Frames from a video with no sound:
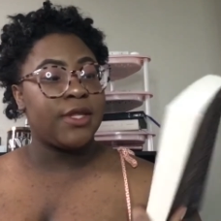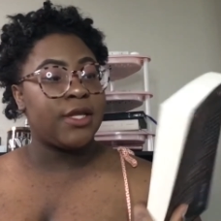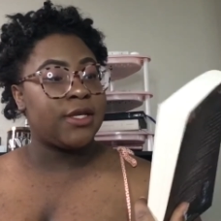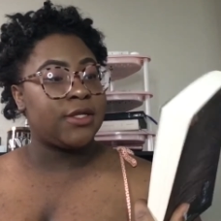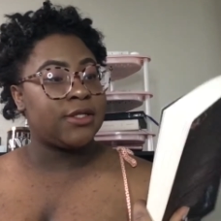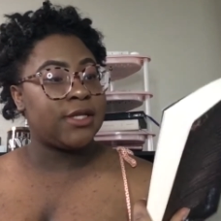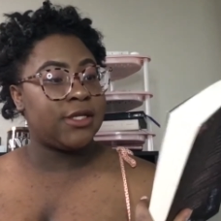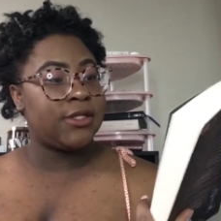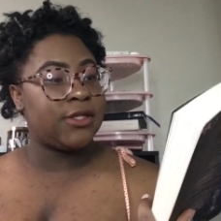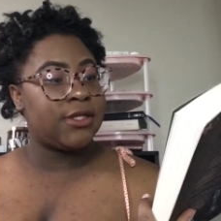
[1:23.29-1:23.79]

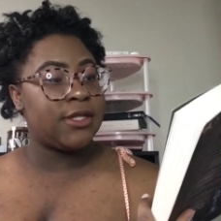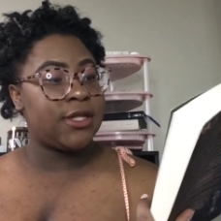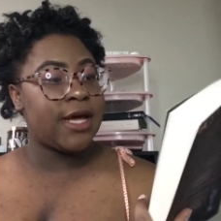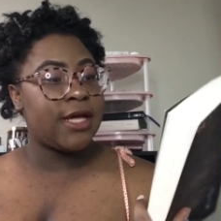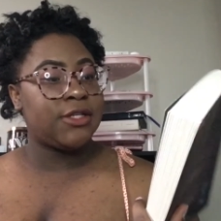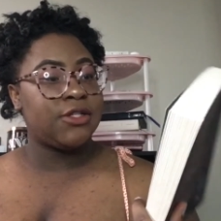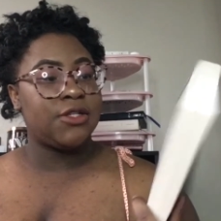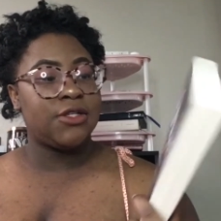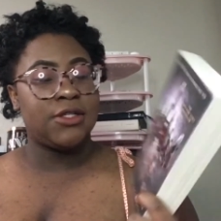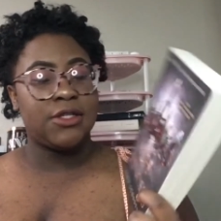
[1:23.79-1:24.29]
So
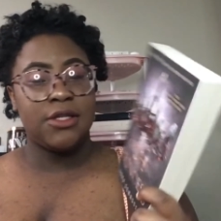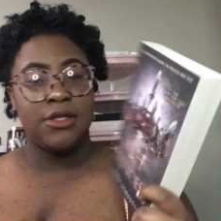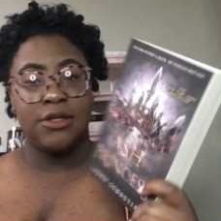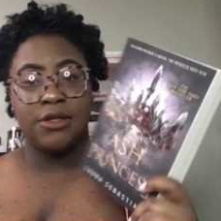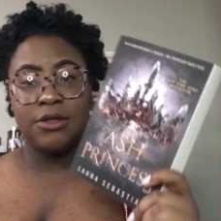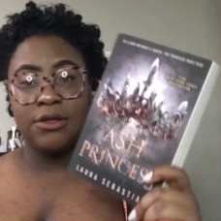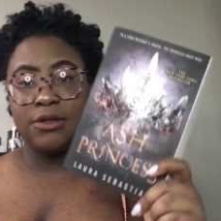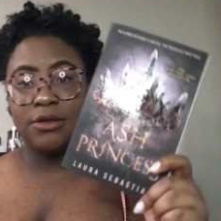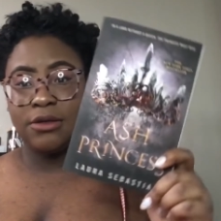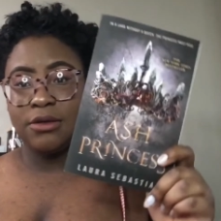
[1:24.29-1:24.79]
that's just a
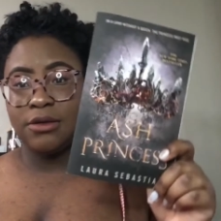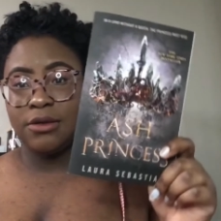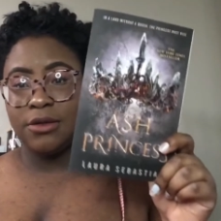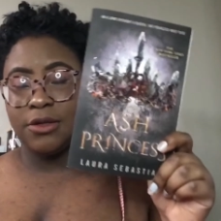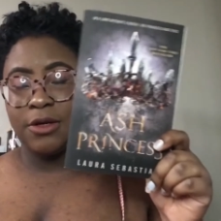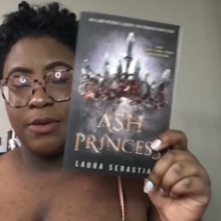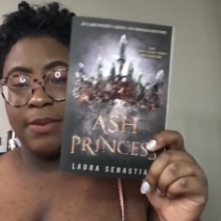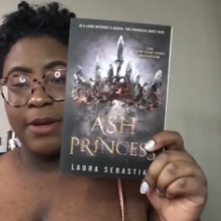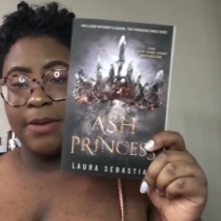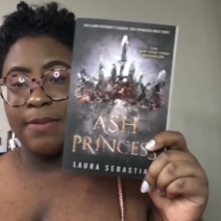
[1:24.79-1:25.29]

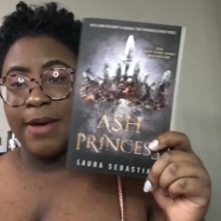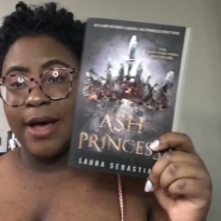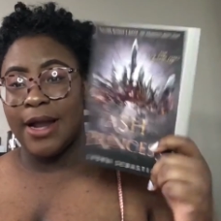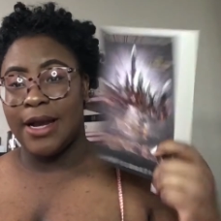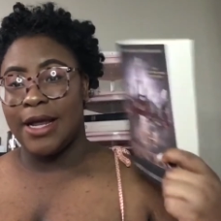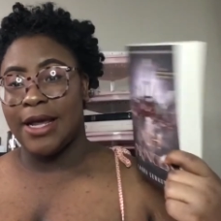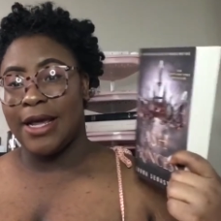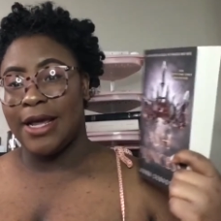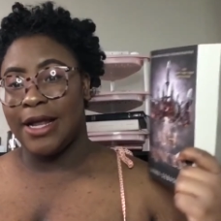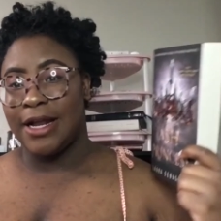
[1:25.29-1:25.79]
little bit about
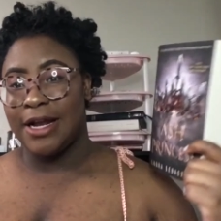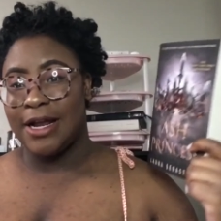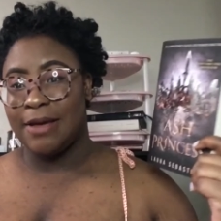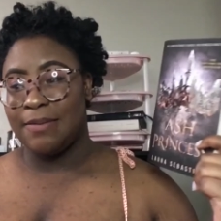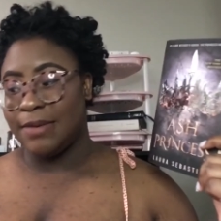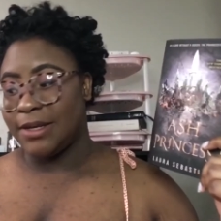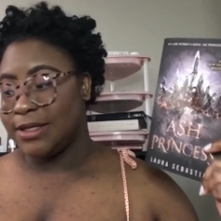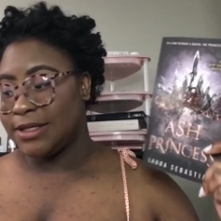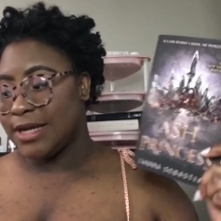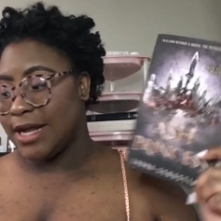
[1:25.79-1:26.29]
it, and I'm
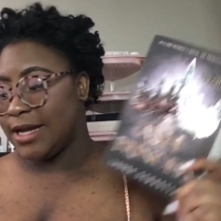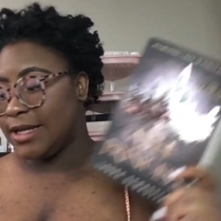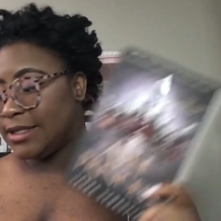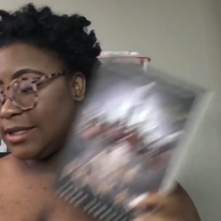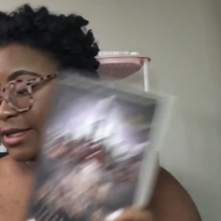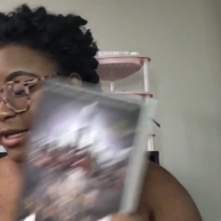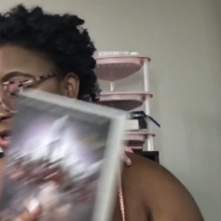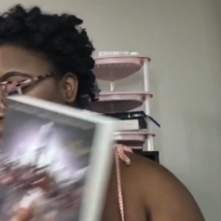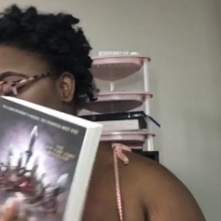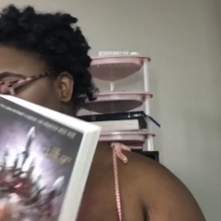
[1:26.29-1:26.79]
excited to
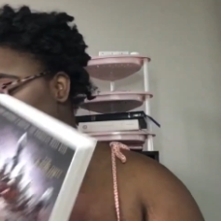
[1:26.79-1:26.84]
get into